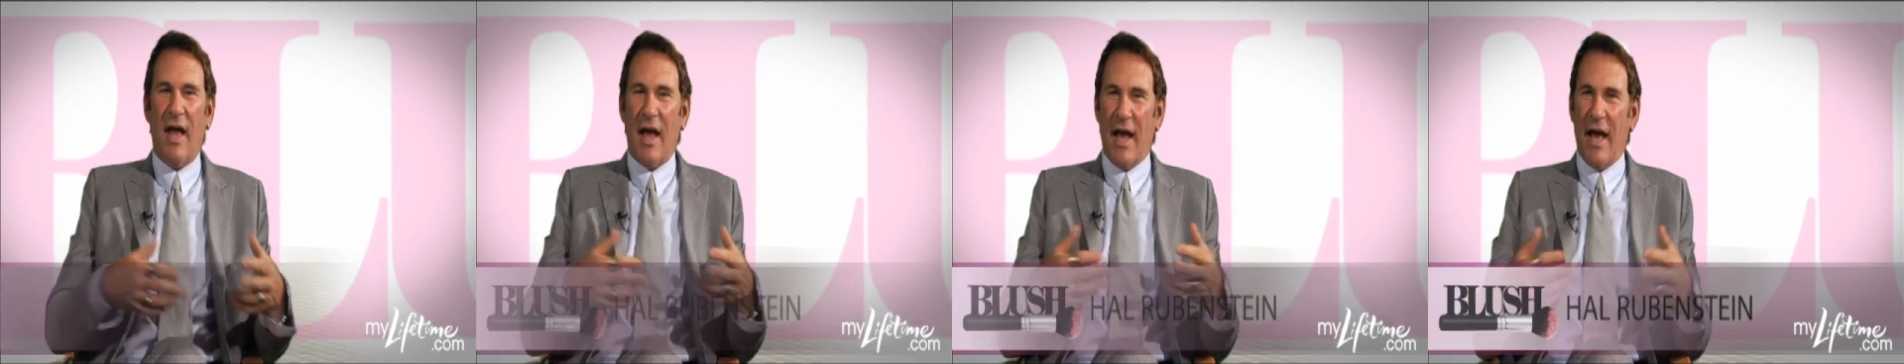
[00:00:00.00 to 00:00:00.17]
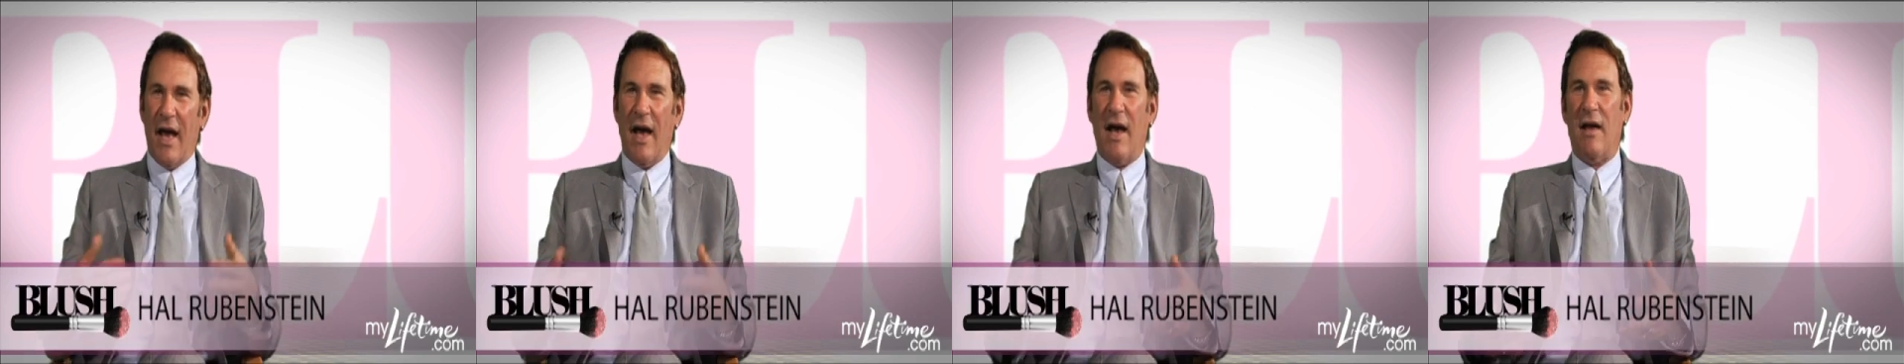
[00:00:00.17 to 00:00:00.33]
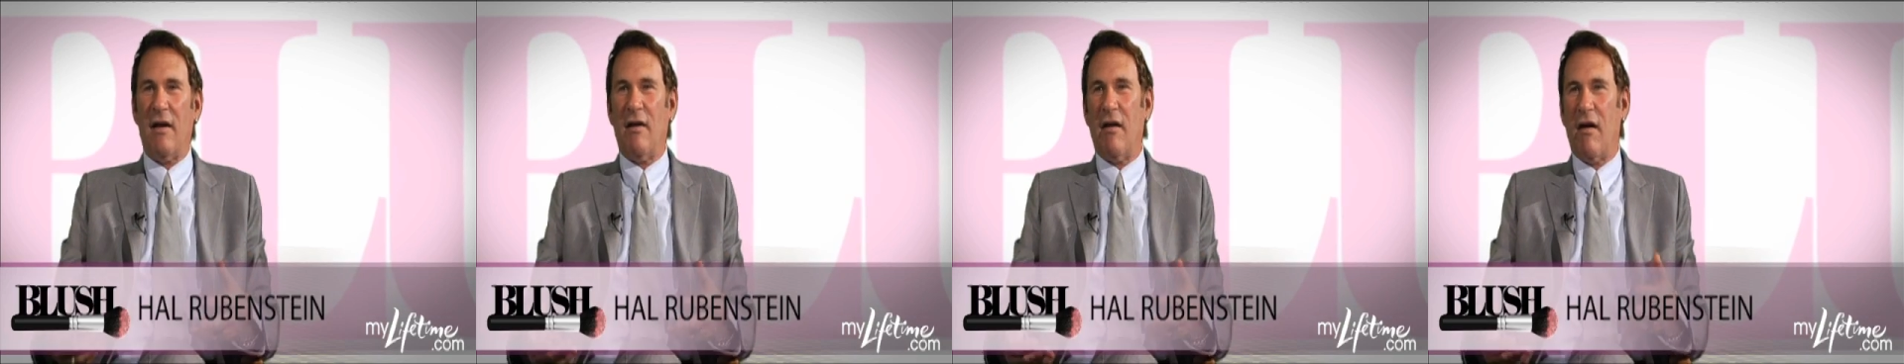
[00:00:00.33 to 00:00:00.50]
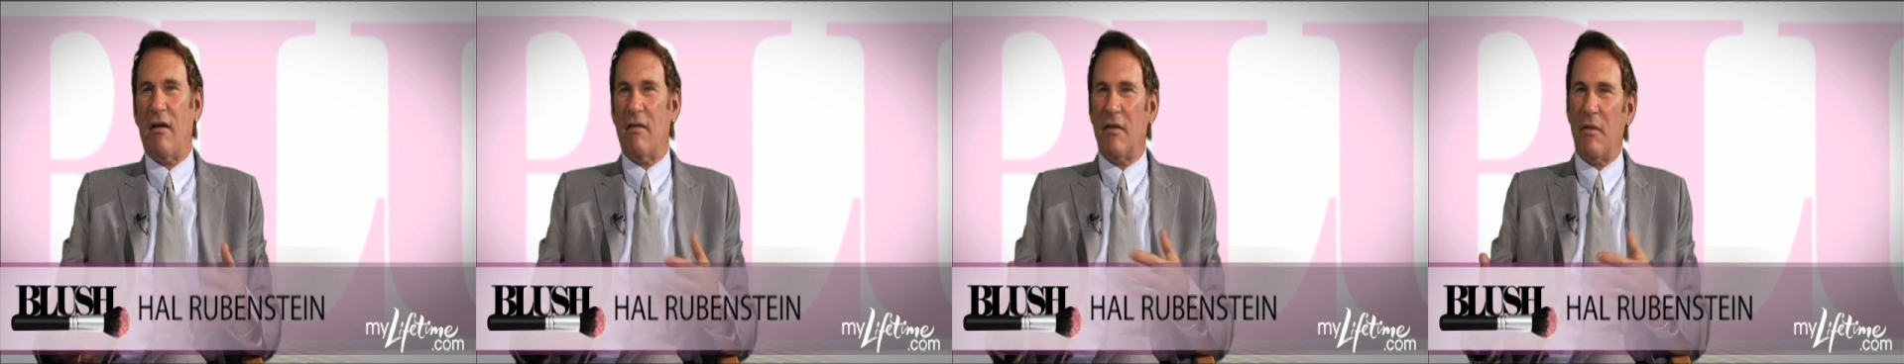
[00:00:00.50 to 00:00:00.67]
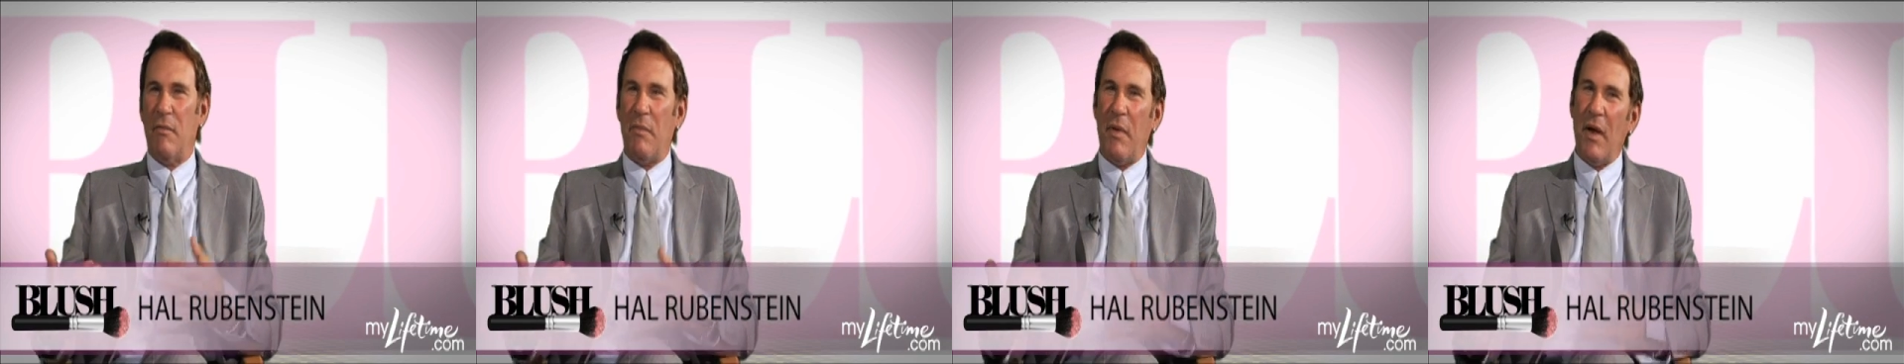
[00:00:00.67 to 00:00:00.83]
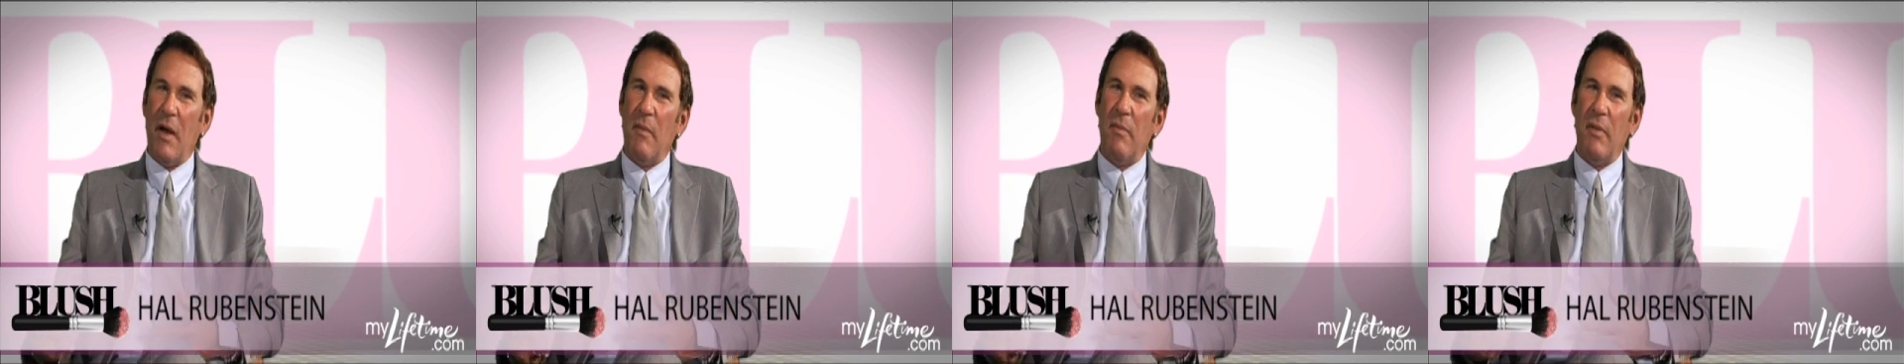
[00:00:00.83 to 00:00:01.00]
had on the
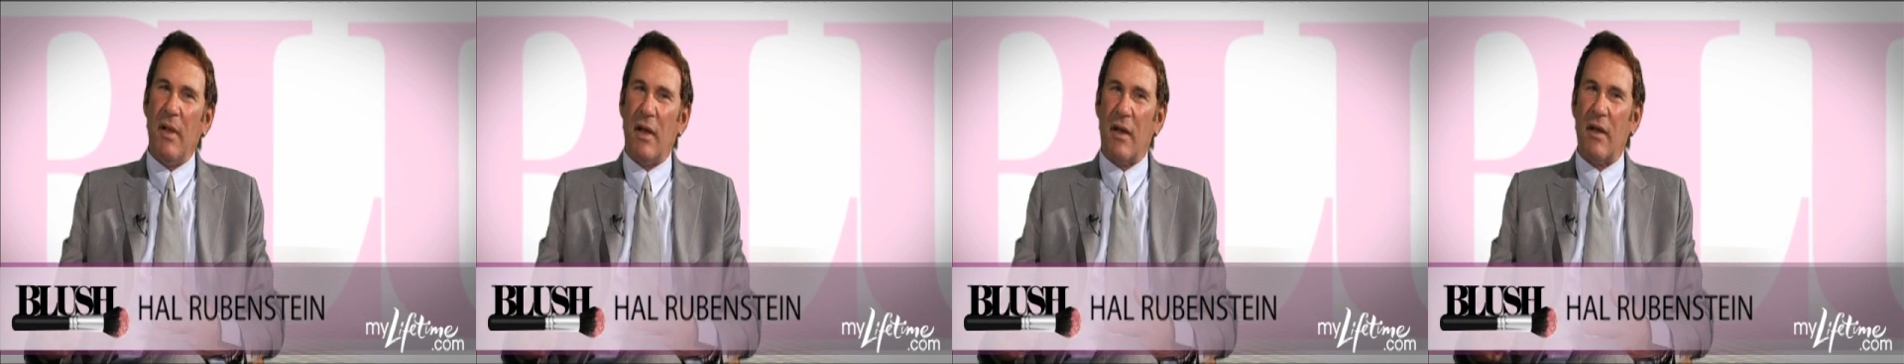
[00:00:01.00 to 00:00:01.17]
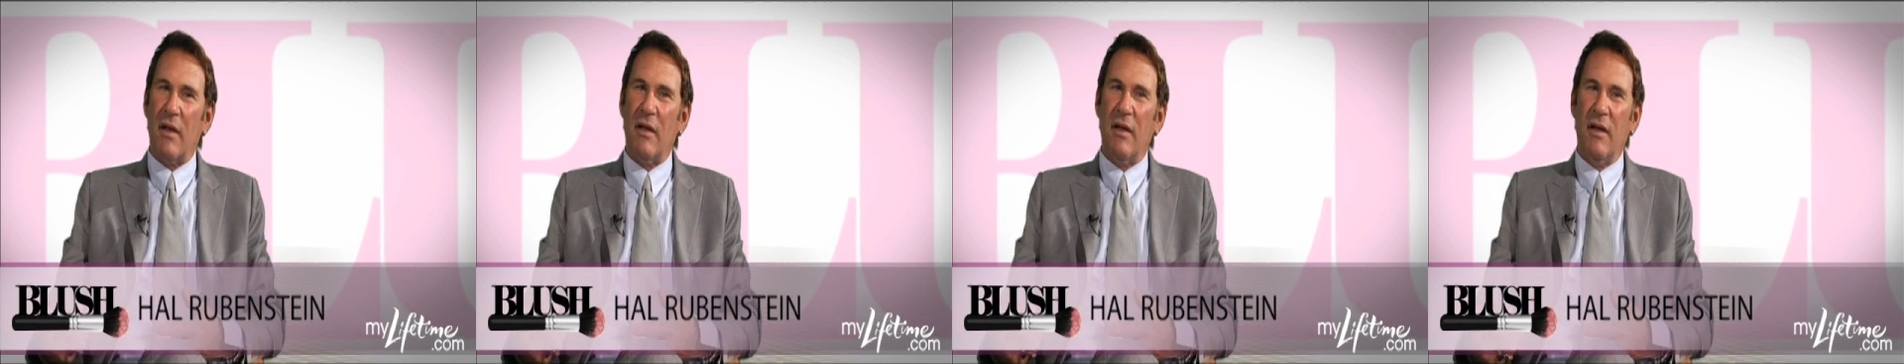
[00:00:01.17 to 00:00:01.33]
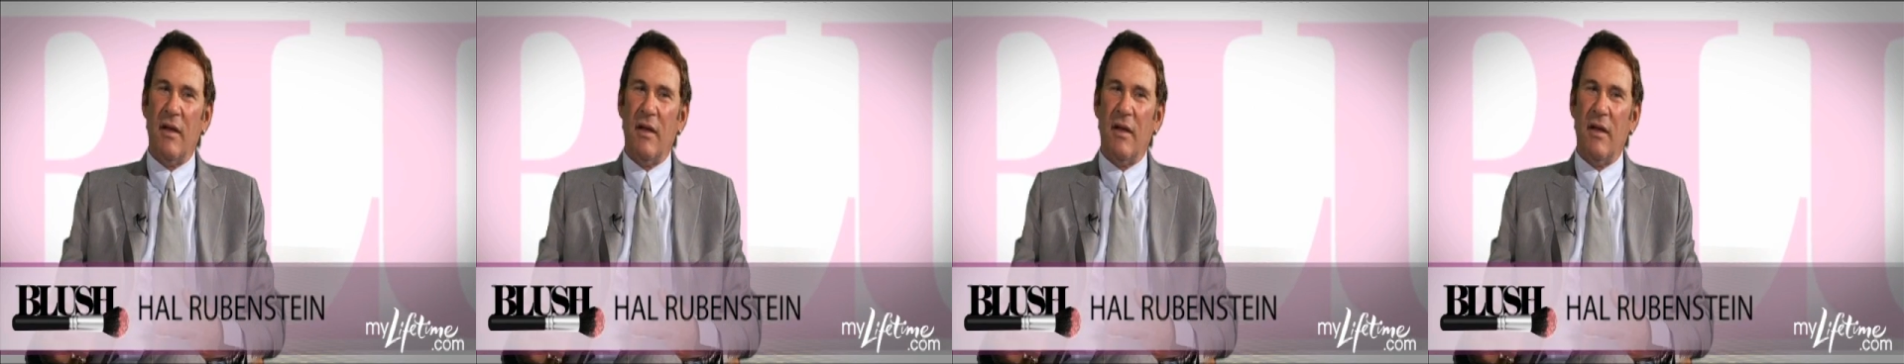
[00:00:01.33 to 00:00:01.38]
public